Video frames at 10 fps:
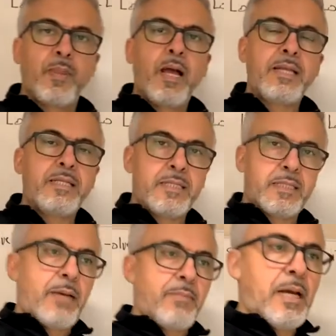Hi, this is
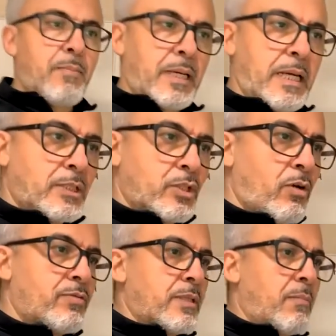Sami. I'm gonna
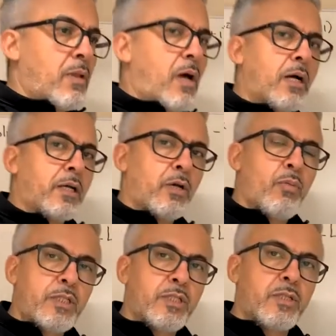solve some log
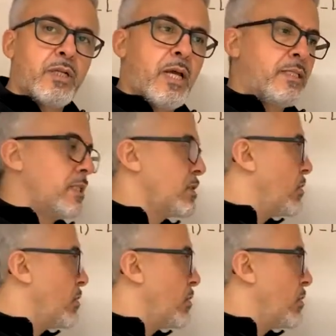equations today, just